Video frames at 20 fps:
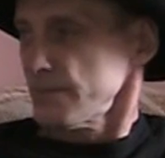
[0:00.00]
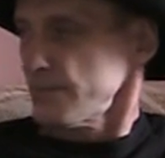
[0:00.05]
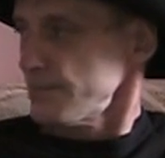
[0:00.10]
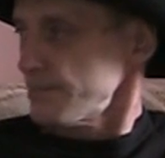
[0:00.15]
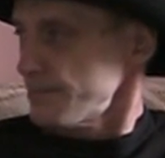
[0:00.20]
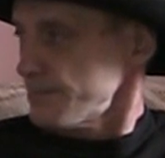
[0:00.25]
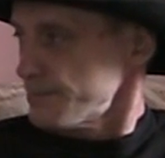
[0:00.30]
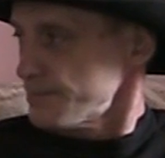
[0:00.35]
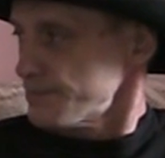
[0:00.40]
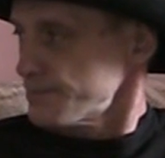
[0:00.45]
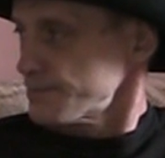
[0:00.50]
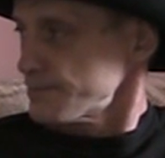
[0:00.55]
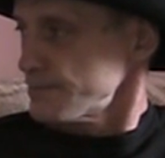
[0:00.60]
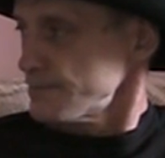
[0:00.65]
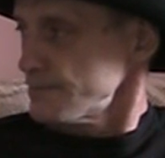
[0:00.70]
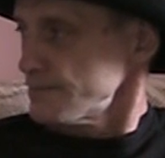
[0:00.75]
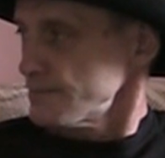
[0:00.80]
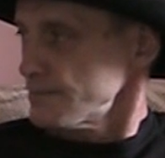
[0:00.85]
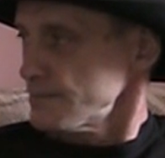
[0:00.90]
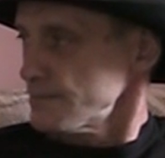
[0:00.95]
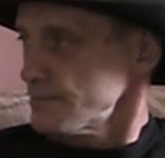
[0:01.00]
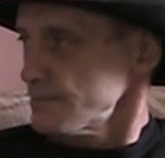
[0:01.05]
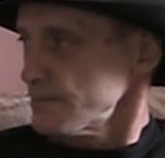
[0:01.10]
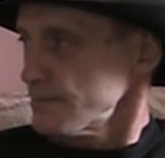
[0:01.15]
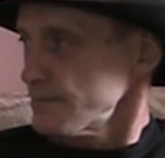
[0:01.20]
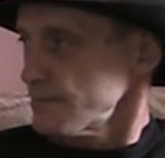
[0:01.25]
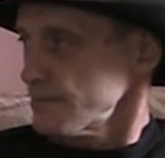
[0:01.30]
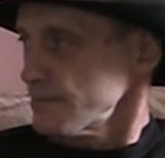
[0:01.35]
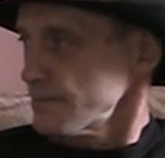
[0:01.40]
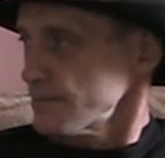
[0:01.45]

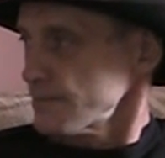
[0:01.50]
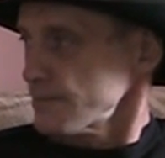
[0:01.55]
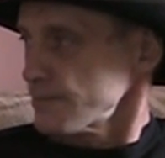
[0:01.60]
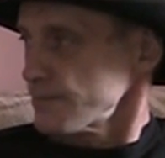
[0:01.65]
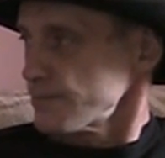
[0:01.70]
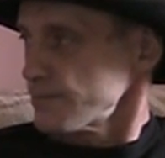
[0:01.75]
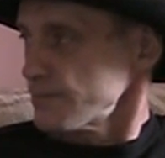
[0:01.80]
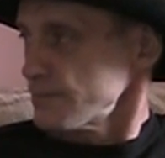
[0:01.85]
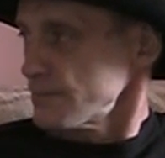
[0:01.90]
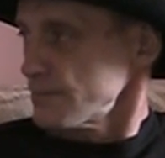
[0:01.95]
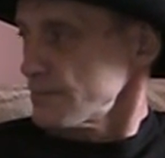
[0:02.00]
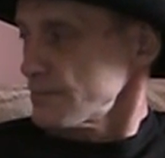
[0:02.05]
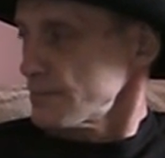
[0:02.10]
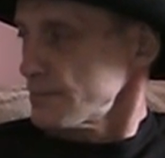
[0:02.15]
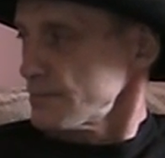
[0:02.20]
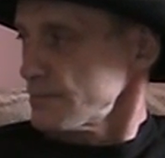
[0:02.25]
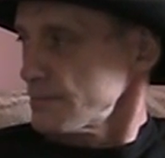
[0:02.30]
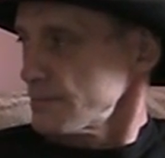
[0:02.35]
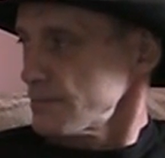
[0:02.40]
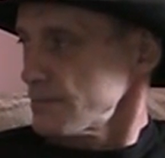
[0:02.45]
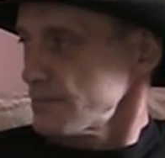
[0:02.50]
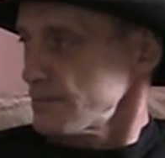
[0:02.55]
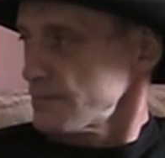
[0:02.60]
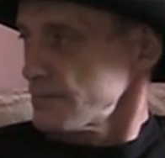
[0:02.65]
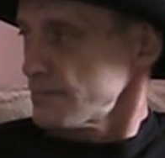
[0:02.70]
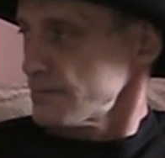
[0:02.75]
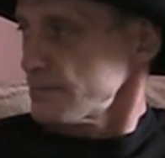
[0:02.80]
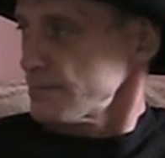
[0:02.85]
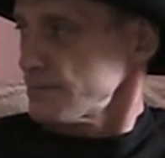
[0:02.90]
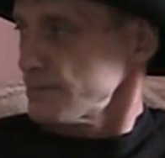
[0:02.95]

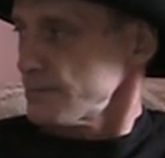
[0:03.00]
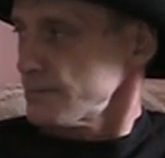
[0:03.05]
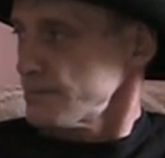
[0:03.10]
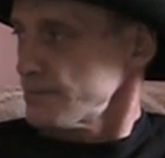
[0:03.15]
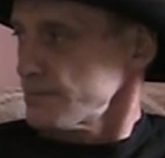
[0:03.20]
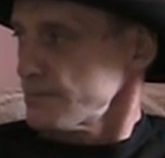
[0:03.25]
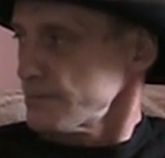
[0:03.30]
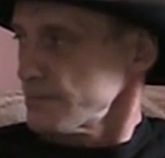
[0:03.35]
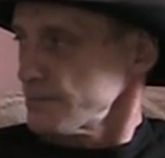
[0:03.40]
[no speech]